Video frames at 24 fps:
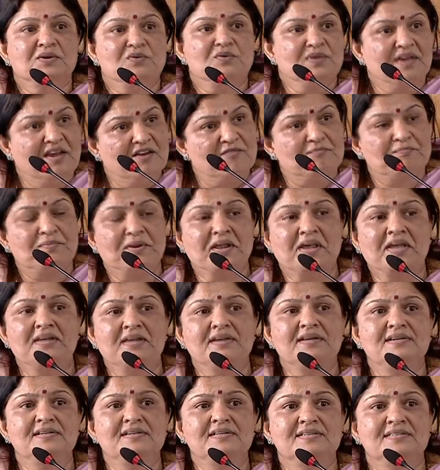We have
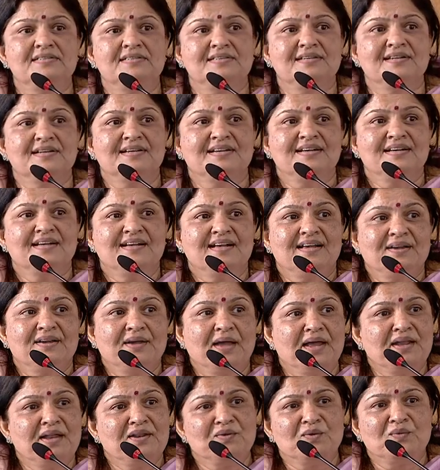prayers
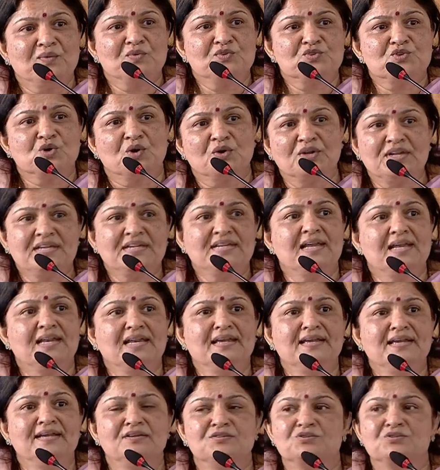and
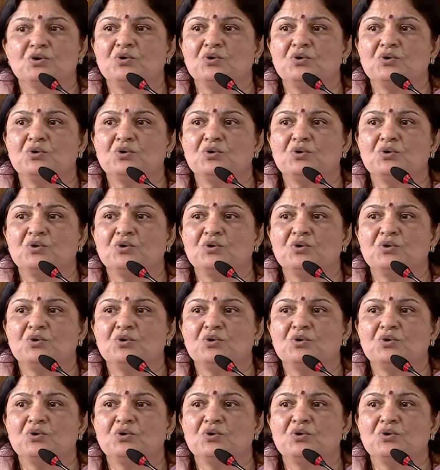storytelling.